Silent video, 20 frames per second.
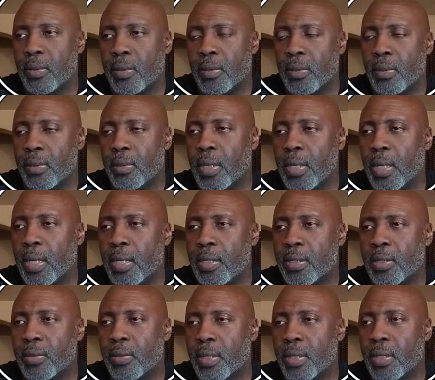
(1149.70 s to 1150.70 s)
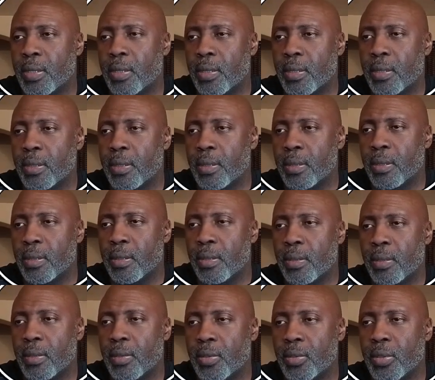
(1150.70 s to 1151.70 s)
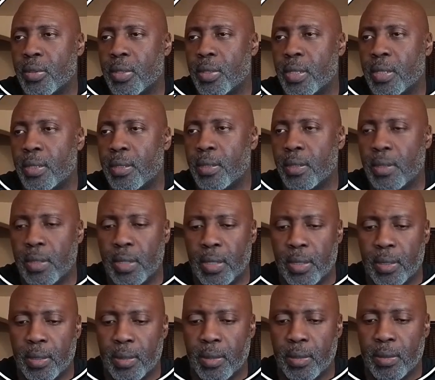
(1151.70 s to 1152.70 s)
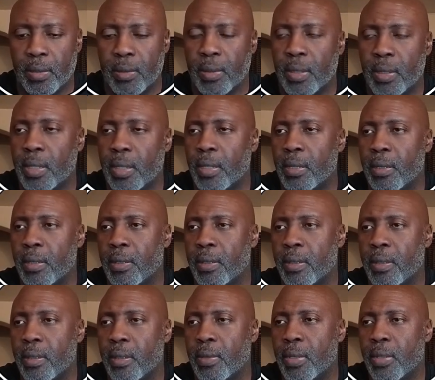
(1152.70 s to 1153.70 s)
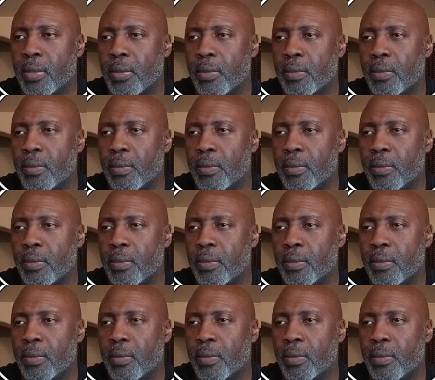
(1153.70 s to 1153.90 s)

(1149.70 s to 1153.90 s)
the last one, 23. Okay, here we go.